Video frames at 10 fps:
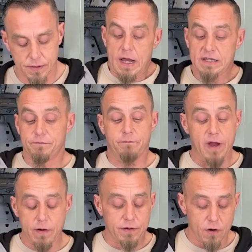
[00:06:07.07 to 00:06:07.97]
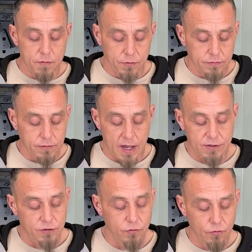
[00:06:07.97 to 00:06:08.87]
It's very durable. I
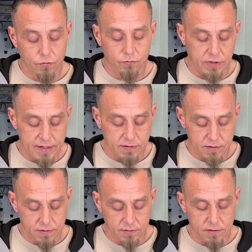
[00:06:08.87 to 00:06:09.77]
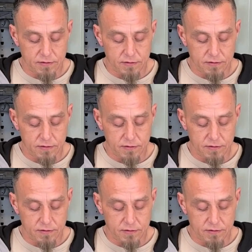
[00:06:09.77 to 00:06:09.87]
do like the